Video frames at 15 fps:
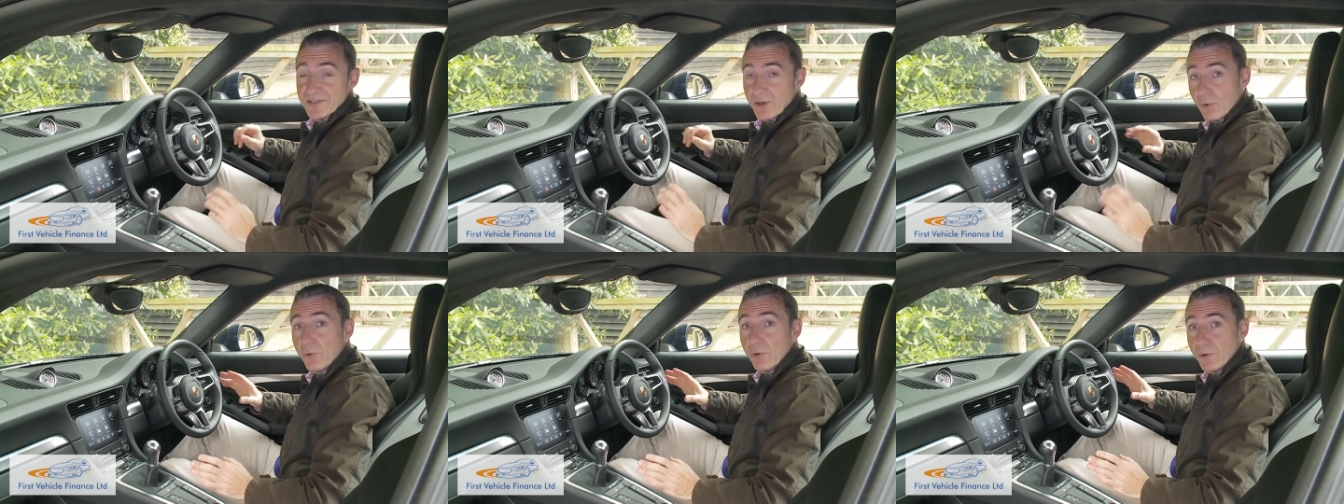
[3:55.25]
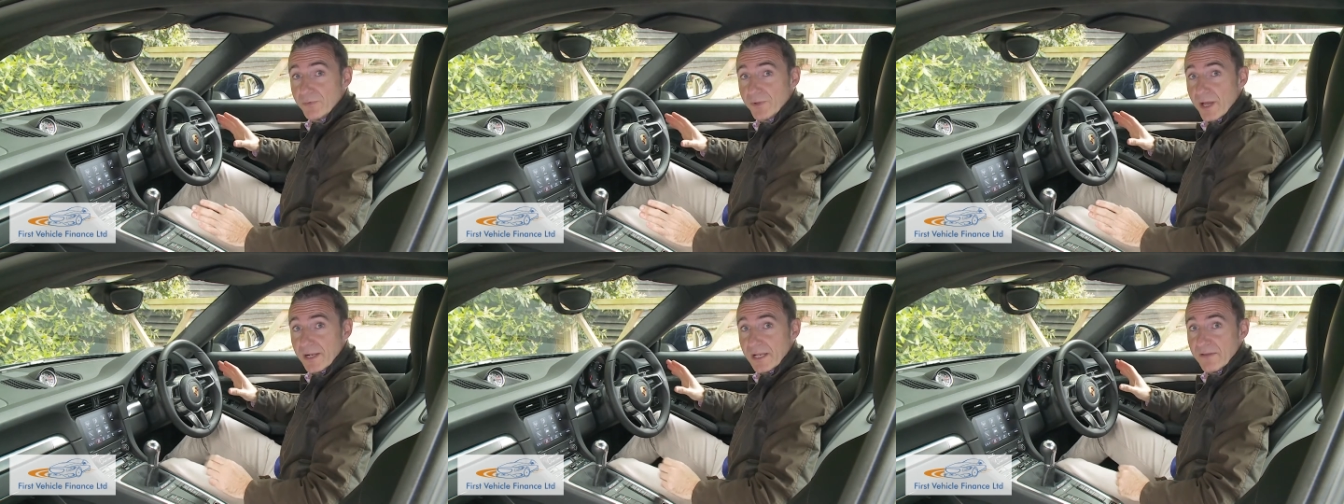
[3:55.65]
to all
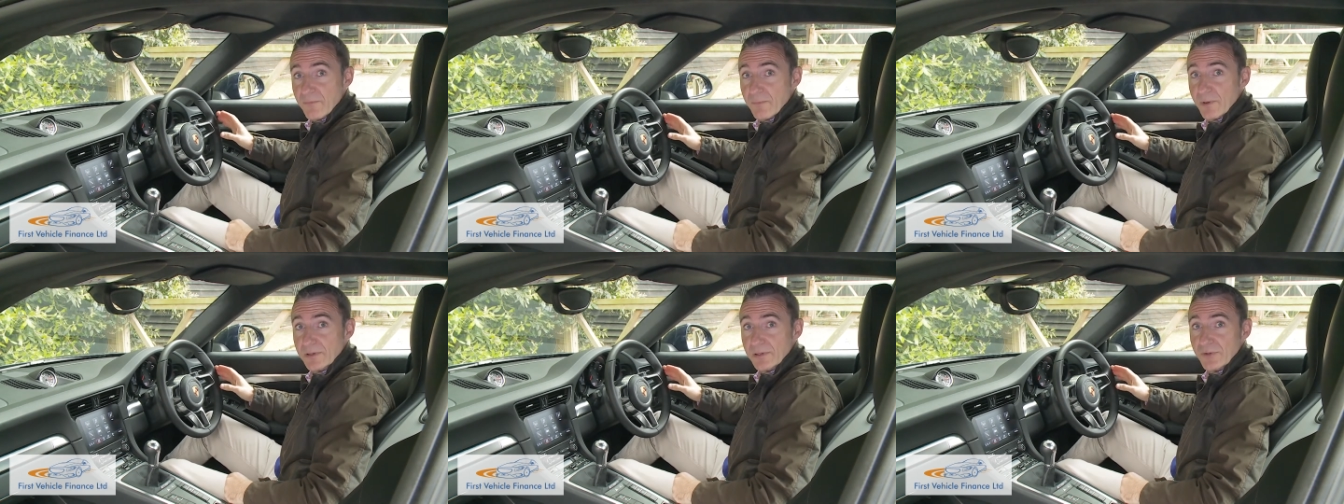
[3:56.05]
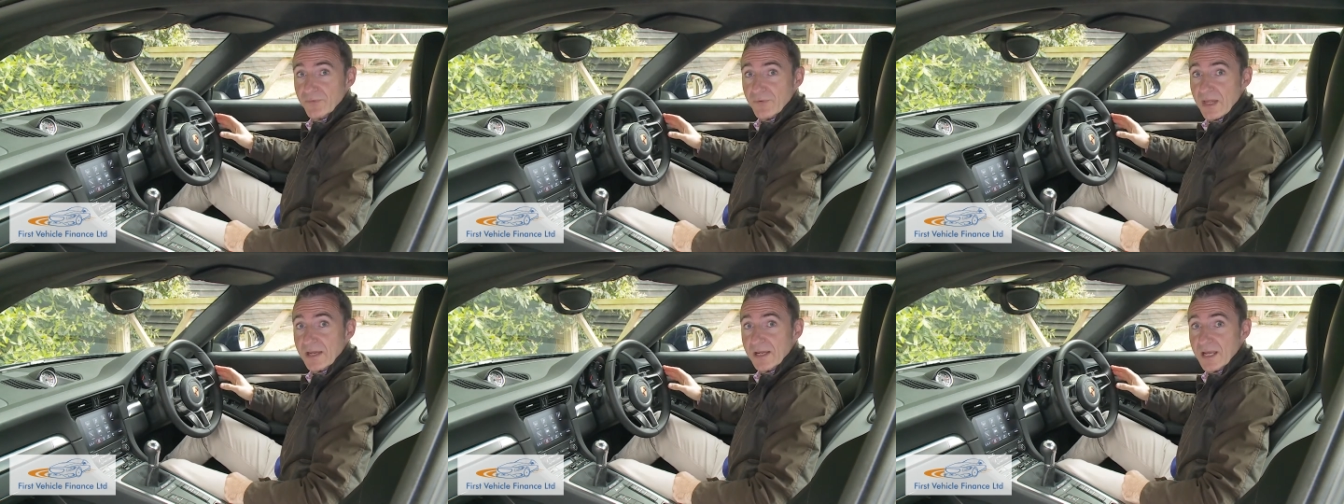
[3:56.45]
911 models
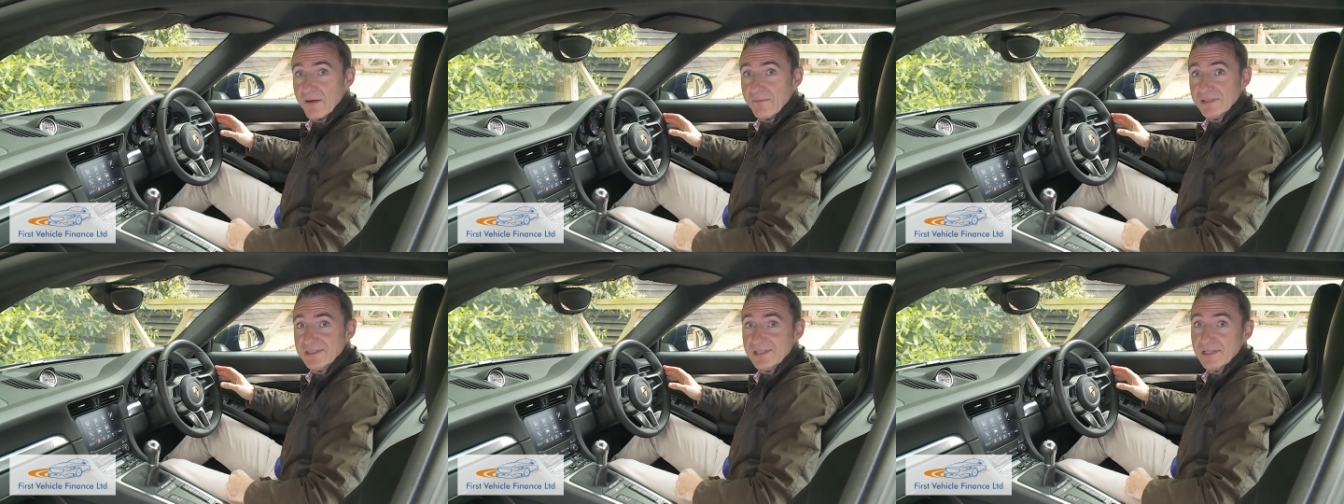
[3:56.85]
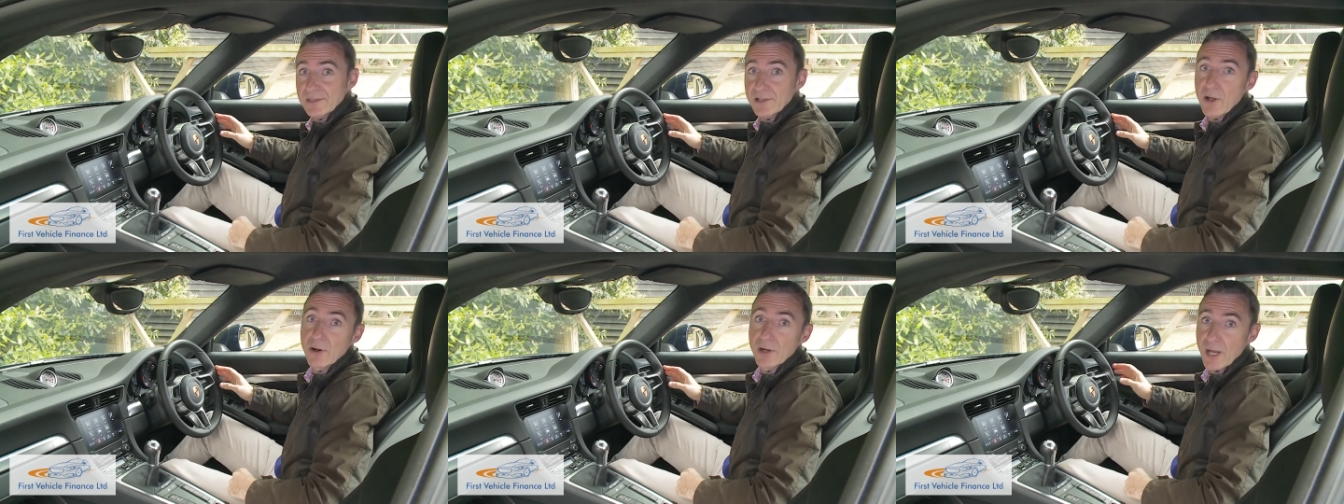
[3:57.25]
and covers the
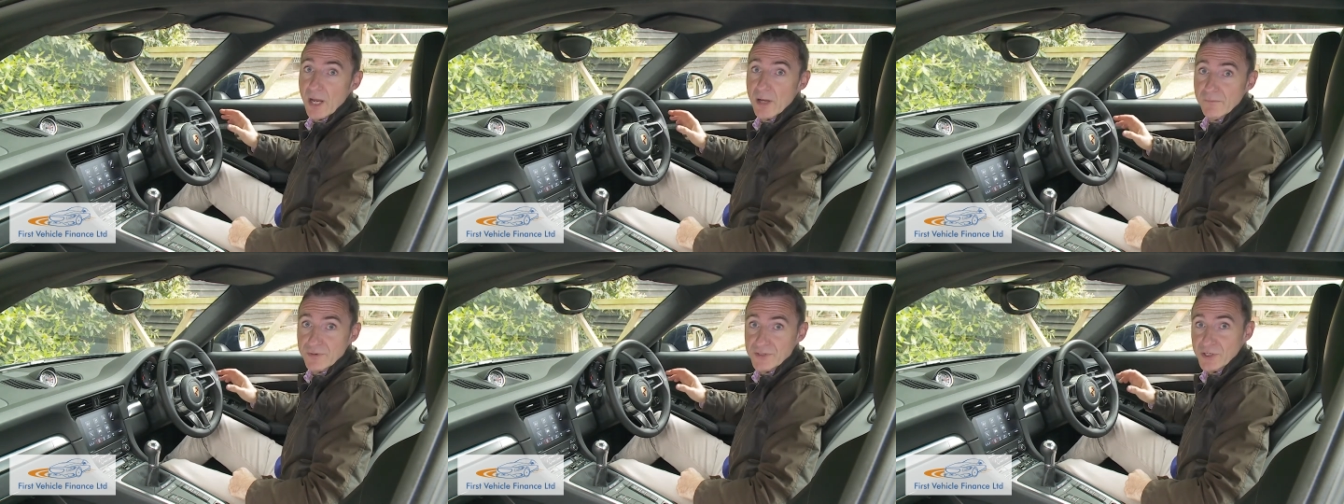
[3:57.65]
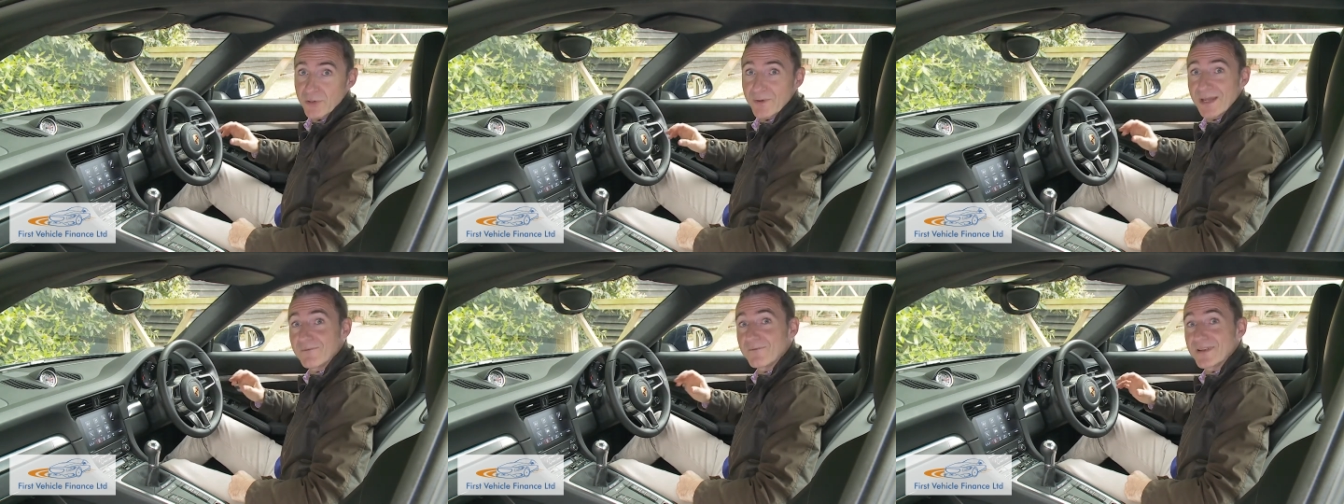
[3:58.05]
long overdue
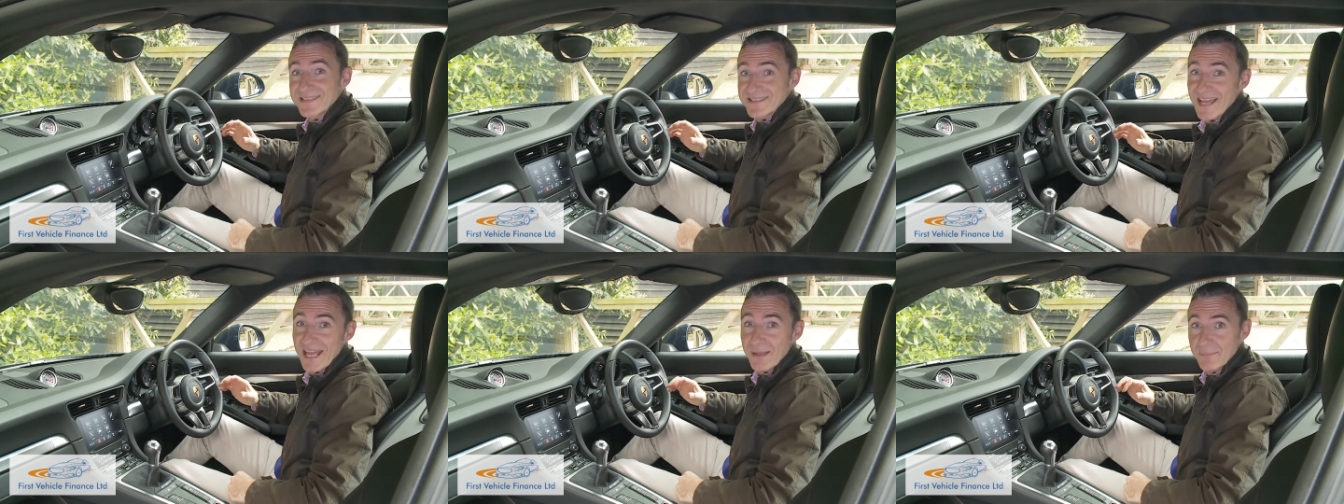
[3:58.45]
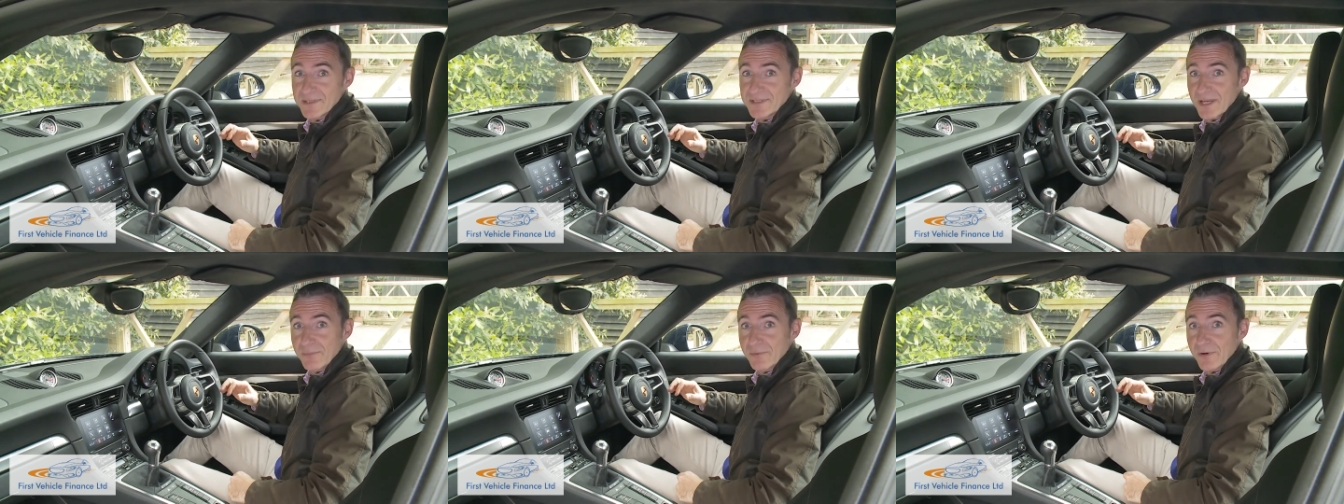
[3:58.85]

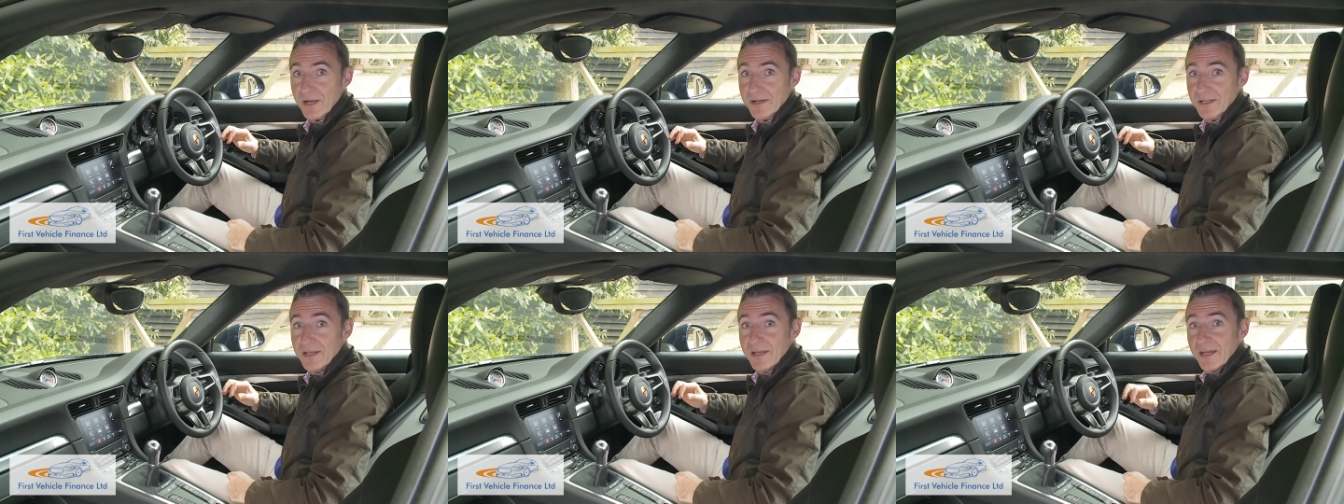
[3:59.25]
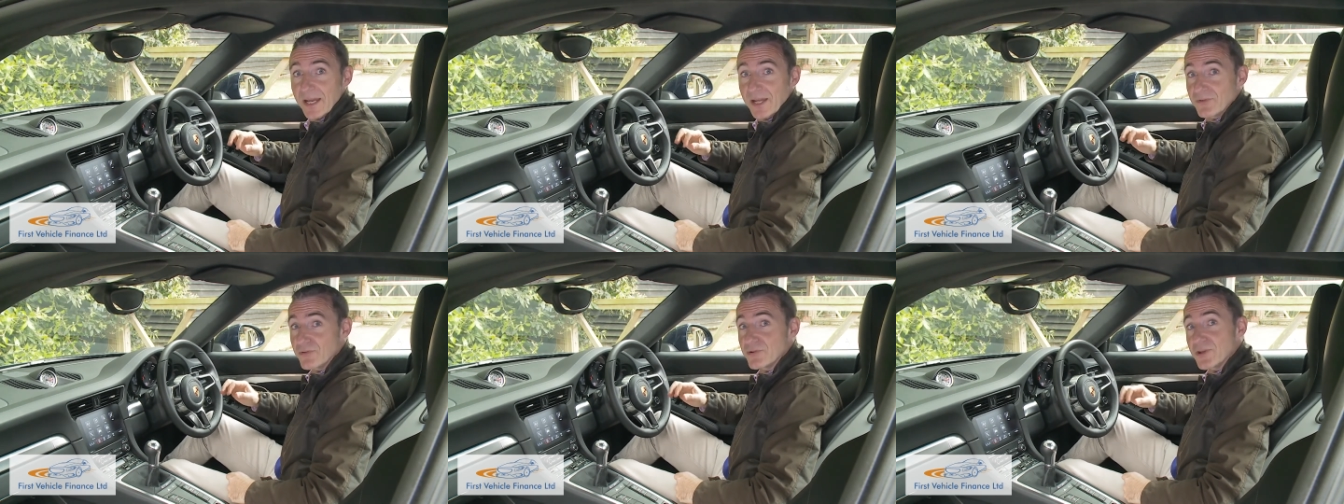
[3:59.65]
infotainment upgrade
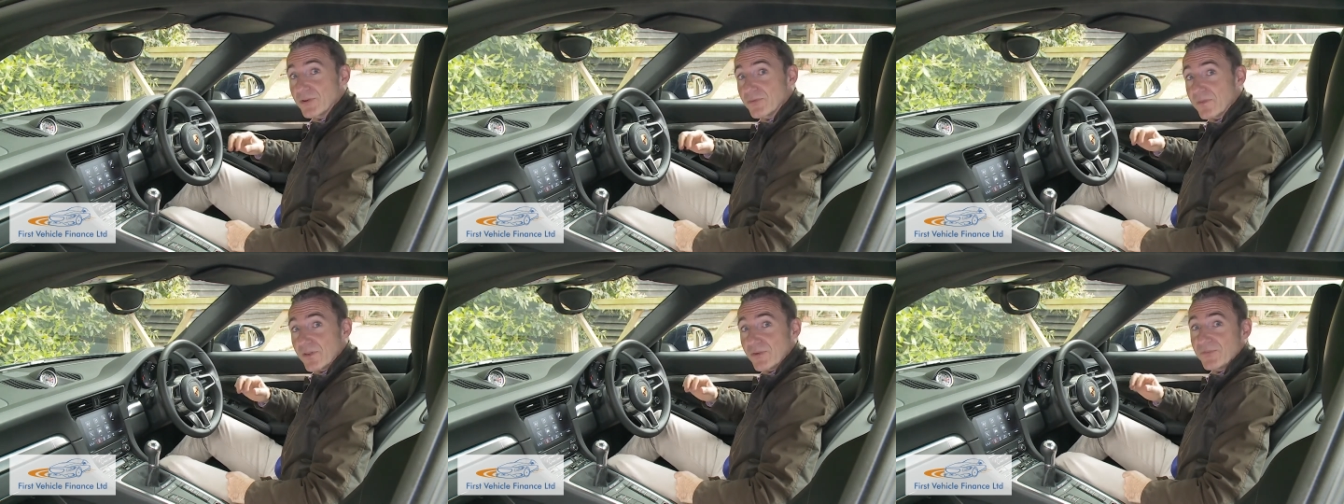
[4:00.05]
introduced for this